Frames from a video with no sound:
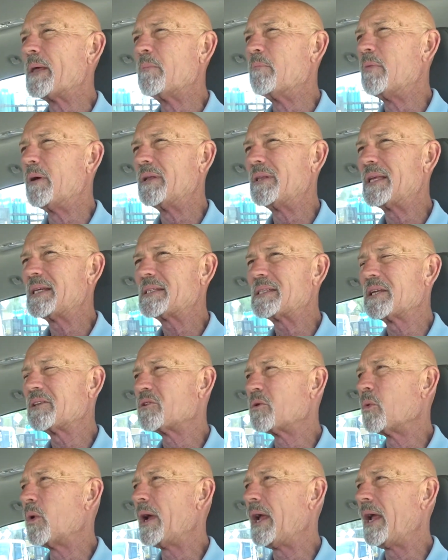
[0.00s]
But that's not
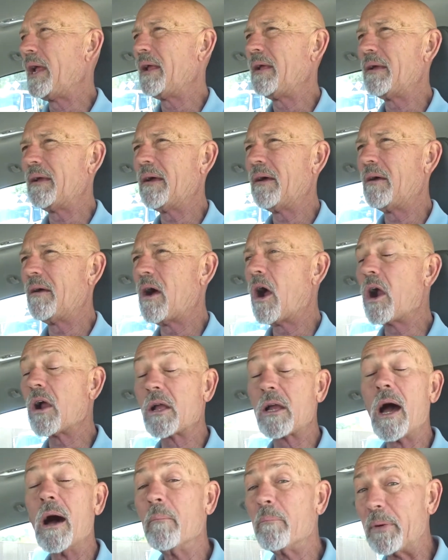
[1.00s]
the way our
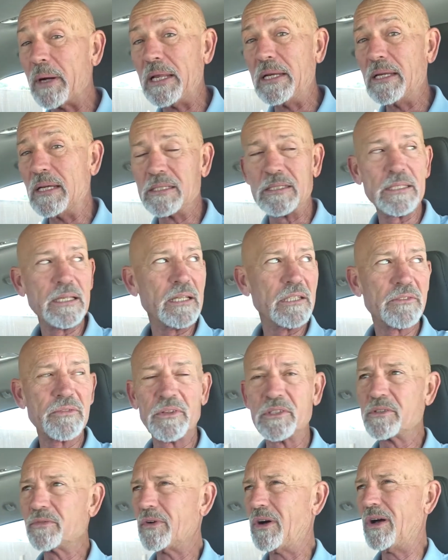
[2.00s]
company does things,
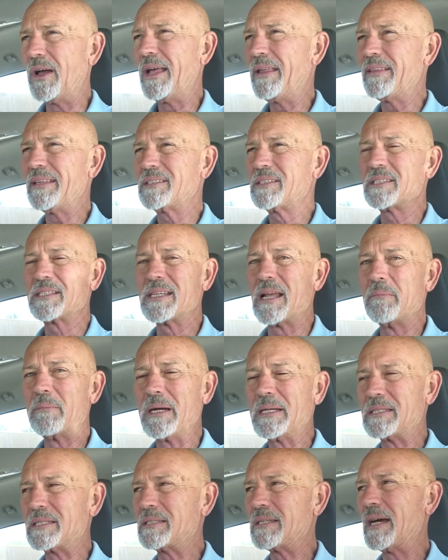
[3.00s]
first of all, and that's just not
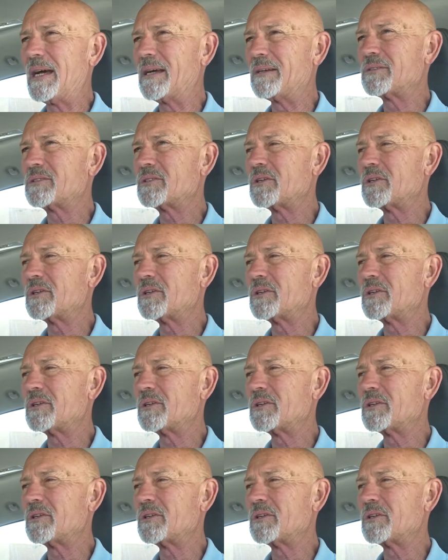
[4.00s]
my style.